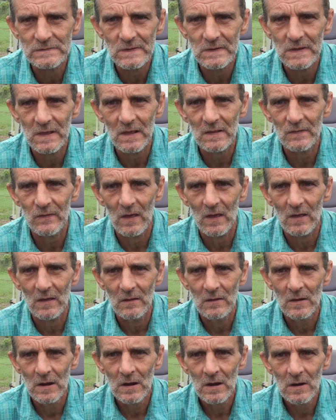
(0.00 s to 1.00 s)

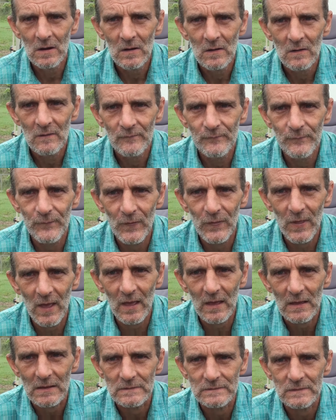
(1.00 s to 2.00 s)
together for
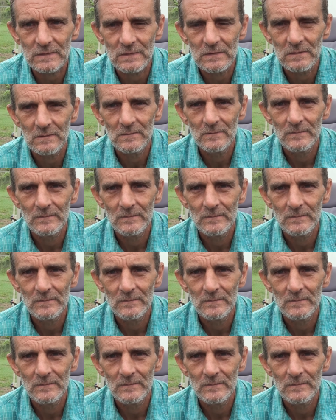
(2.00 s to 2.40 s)
that.